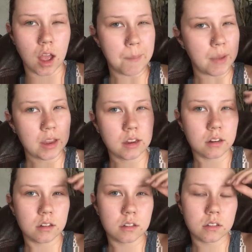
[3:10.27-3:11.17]
I might
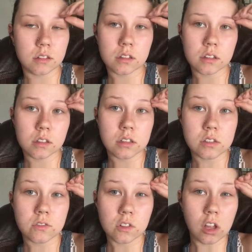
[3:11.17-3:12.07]

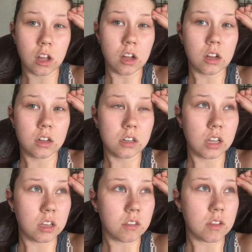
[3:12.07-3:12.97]
vlog
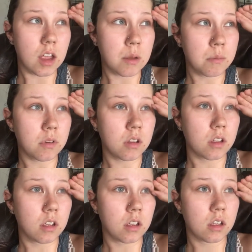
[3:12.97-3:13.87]
next time
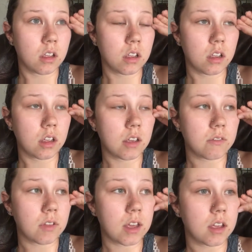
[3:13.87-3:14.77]

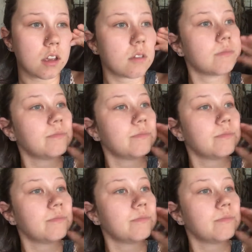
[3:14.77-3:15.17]
if like